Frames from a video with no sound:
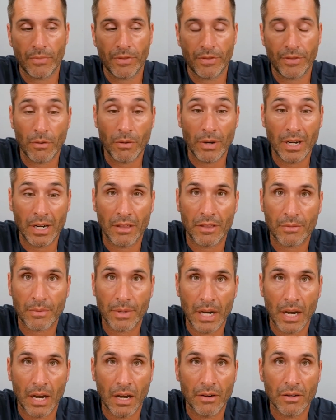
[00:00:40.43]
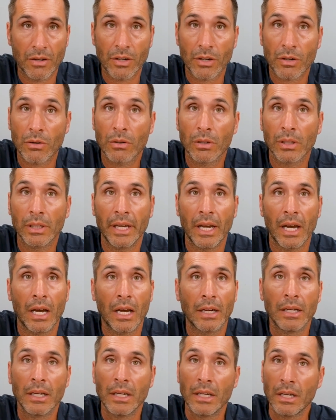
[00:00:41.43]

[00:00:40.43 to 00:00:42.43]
thirty to three hundred early on.